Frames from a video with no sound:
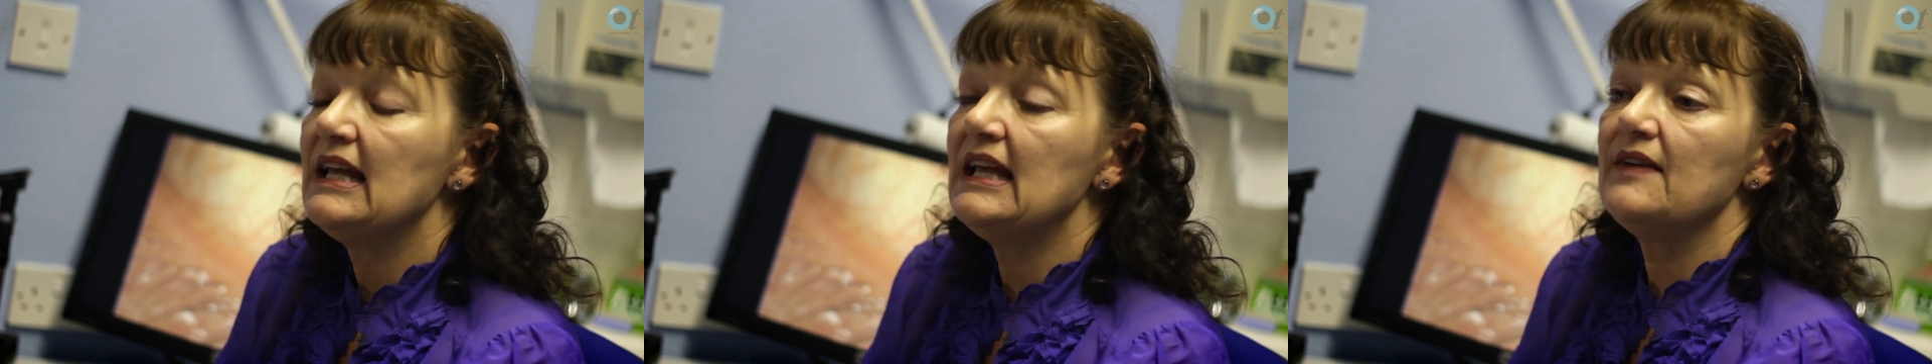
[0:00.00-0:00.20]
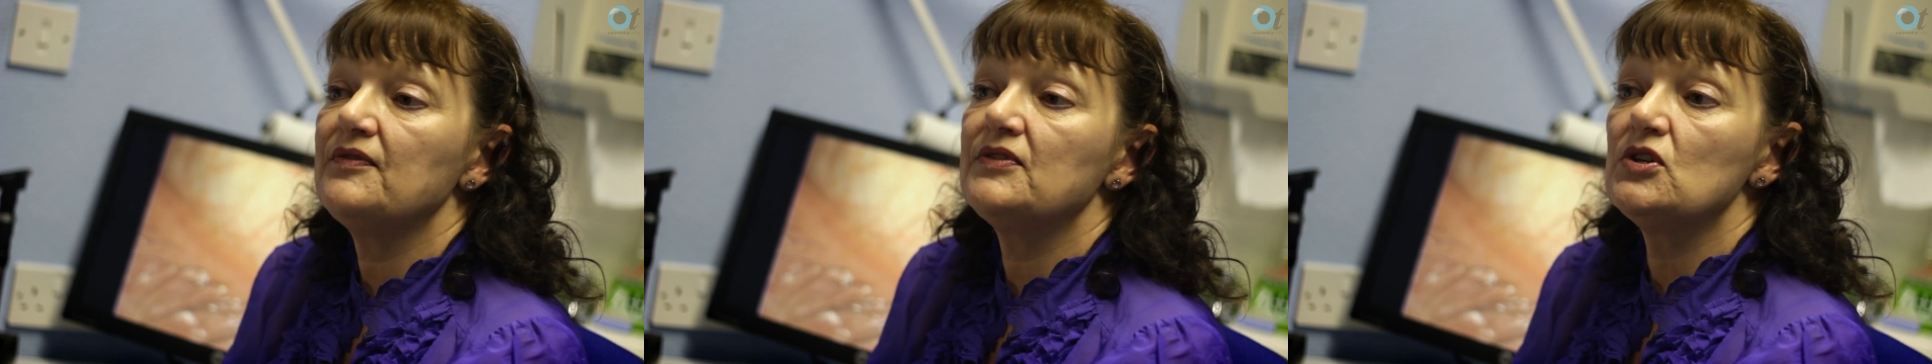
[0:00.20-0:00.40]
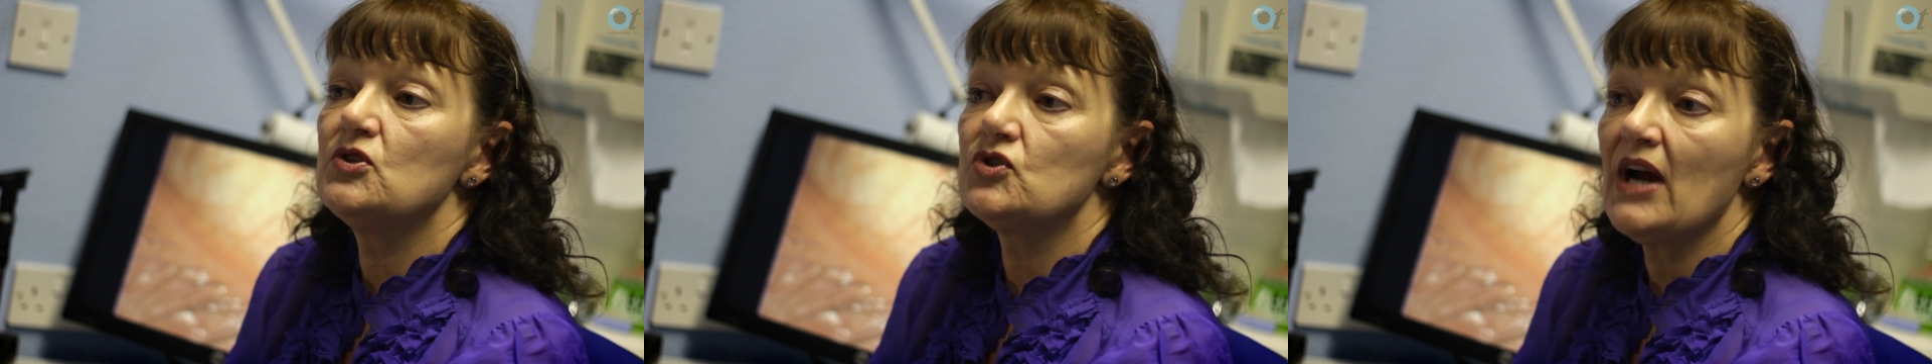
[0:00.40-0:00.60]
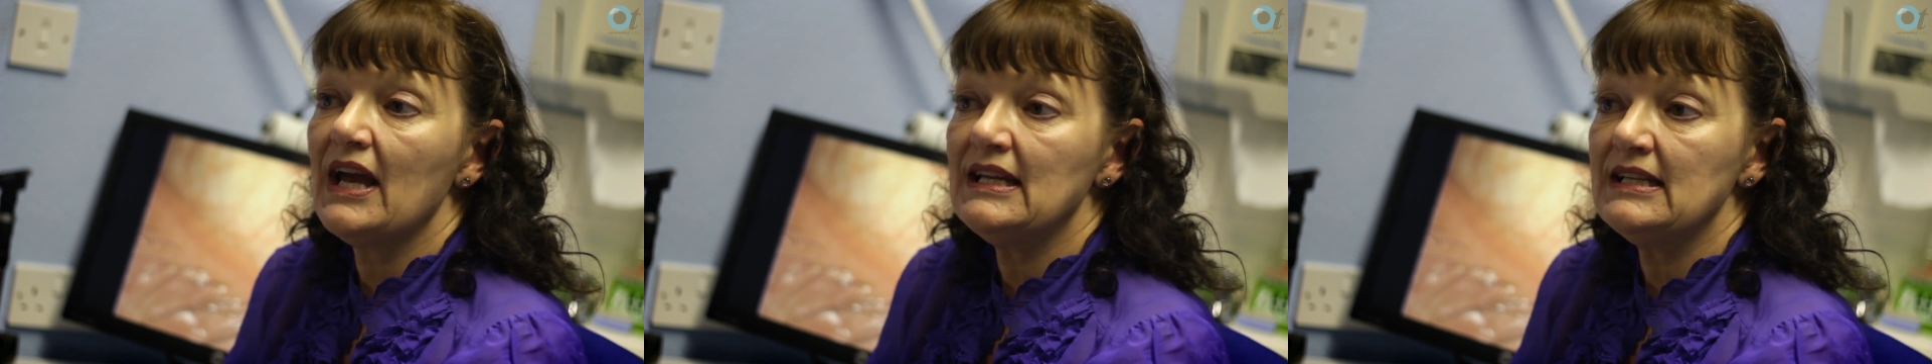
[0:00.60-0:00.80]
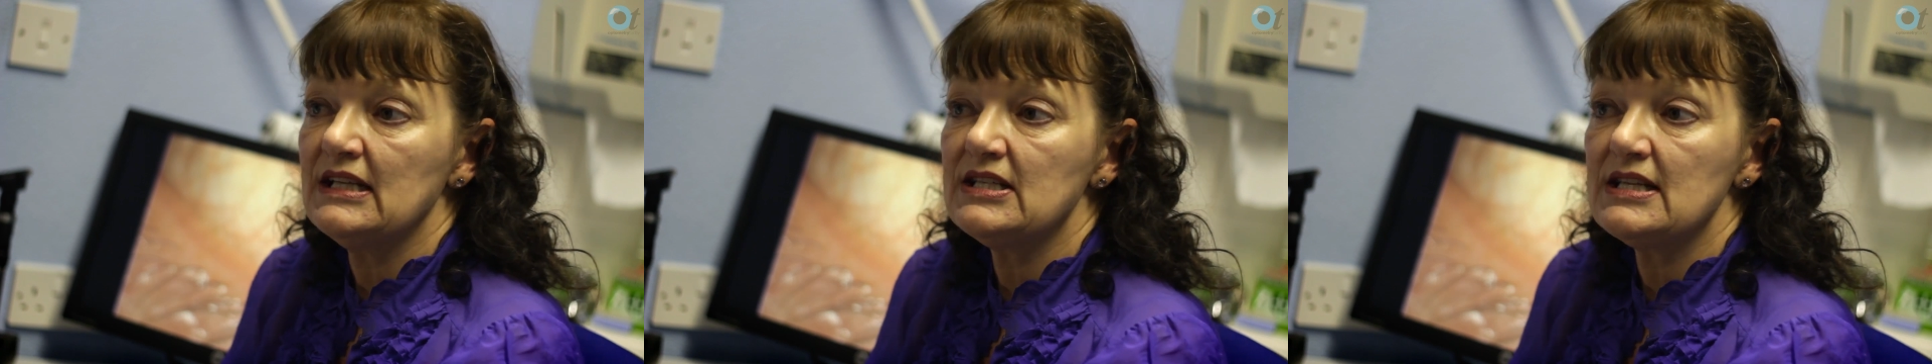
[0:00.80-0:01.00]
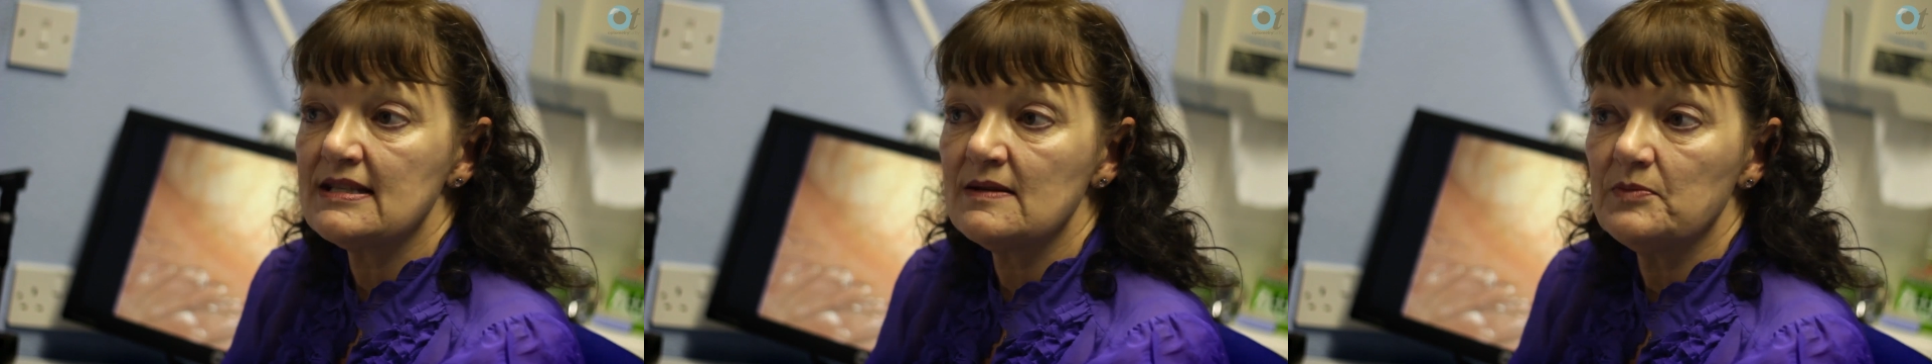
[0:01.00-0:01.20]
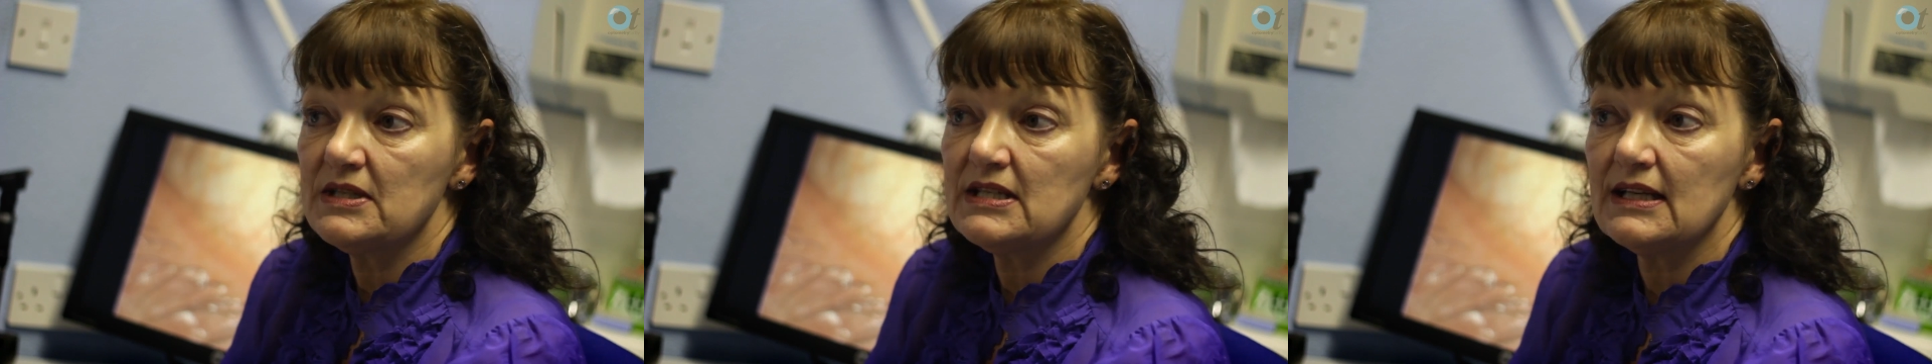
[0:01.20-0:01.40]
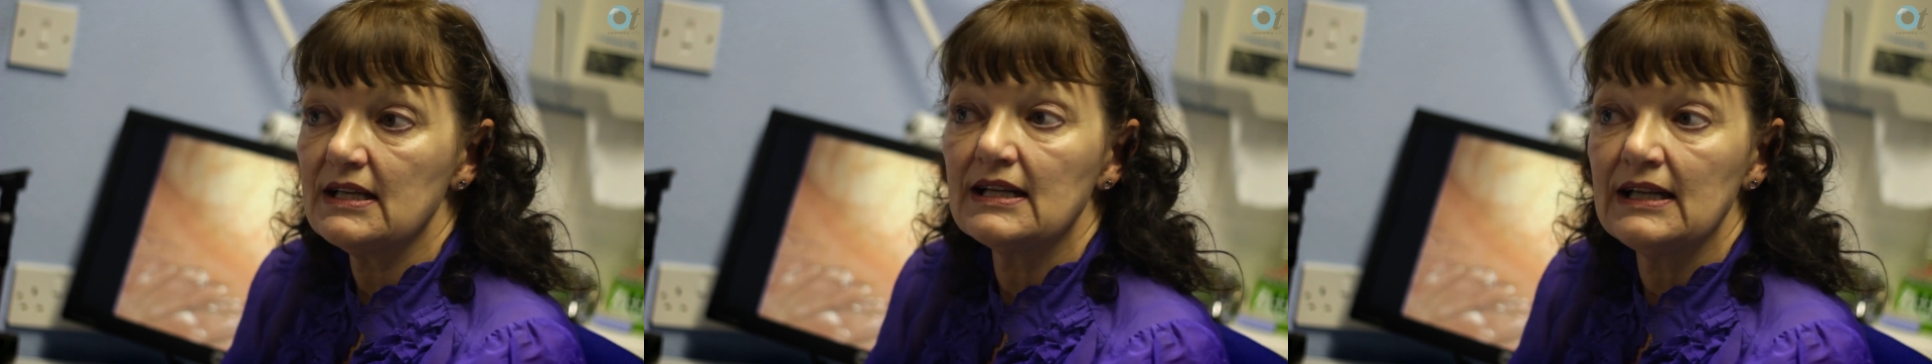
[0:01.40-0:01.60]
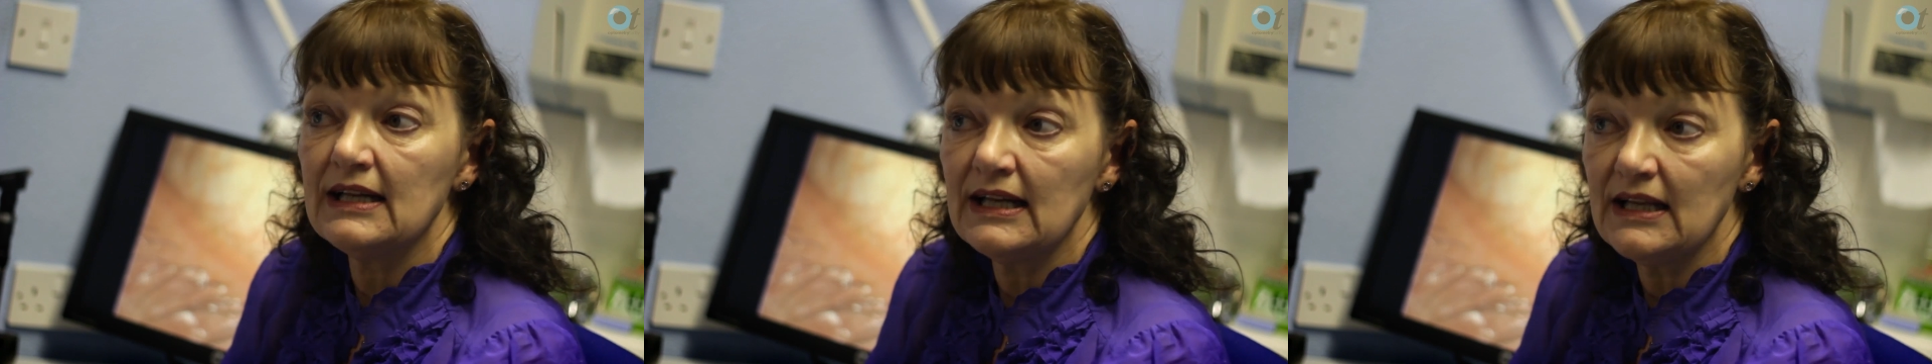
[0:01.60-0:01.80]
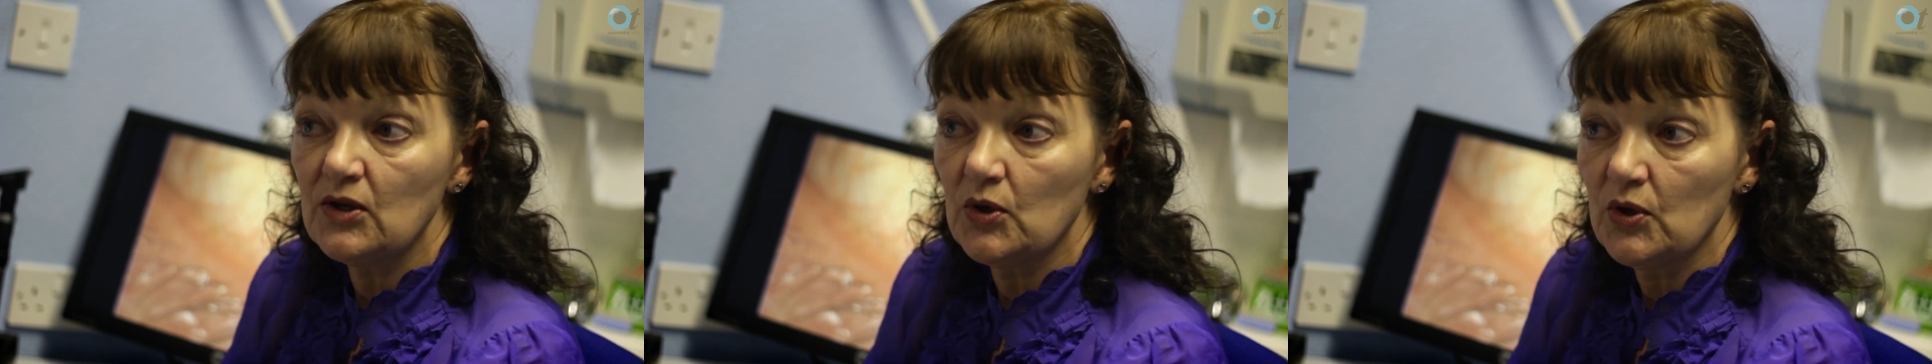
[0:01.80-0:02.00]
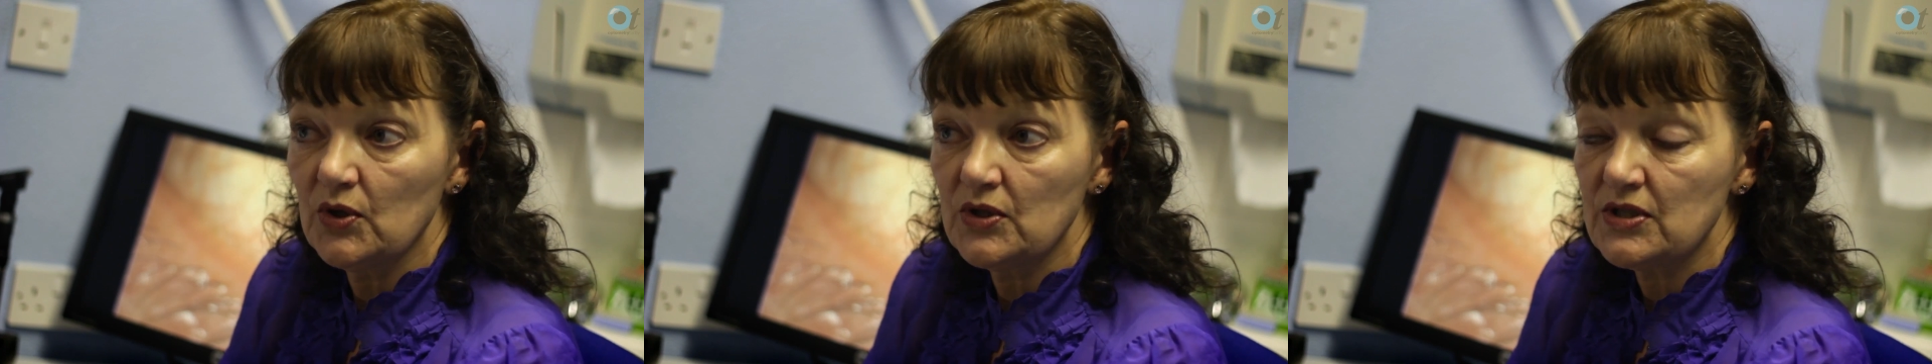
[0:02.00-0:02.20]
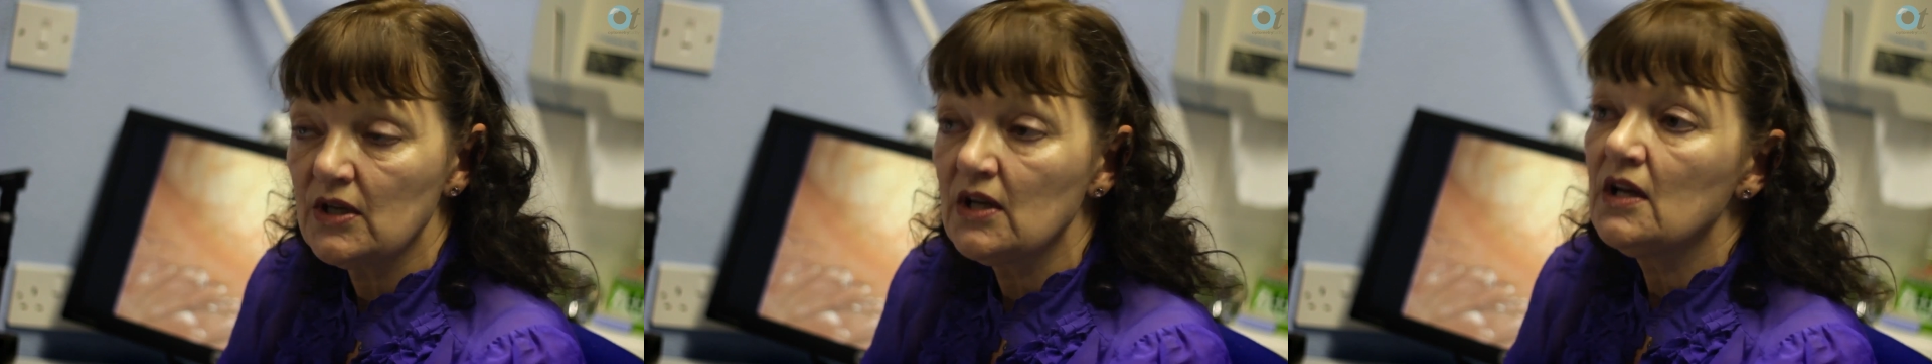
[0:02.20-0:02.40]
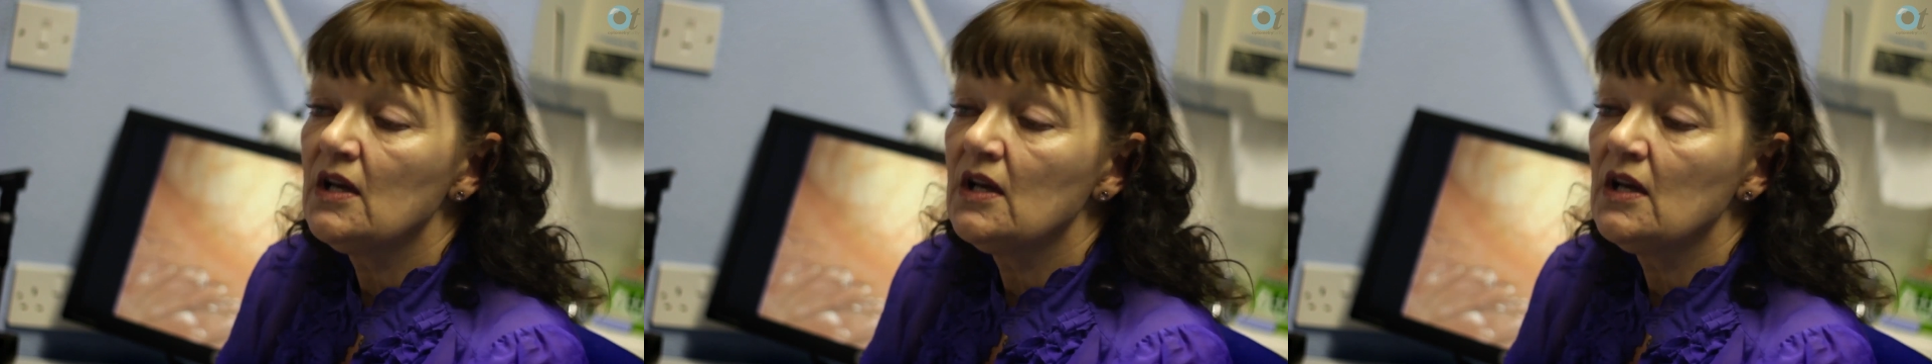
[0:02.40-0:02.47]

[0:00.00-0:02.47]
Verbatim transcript: if the drainage isn't particularly good.